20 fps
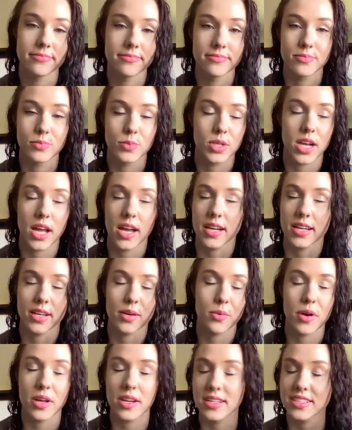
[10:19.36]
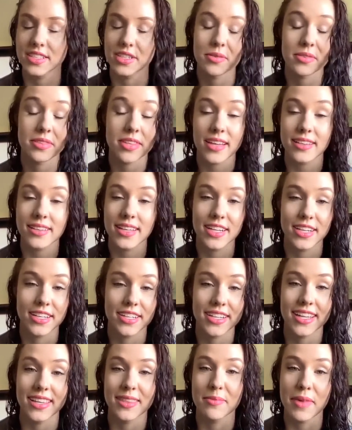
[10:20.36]
we're not going to want to deal with that later
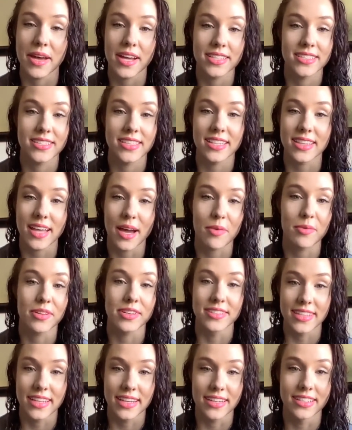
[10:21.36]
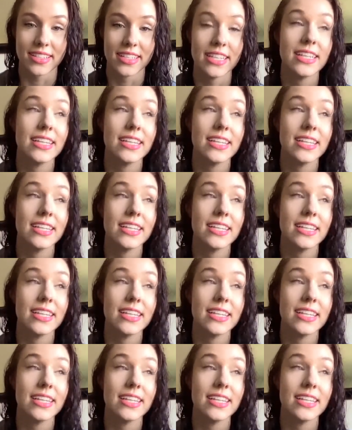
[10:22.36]
and the mess that that would entail.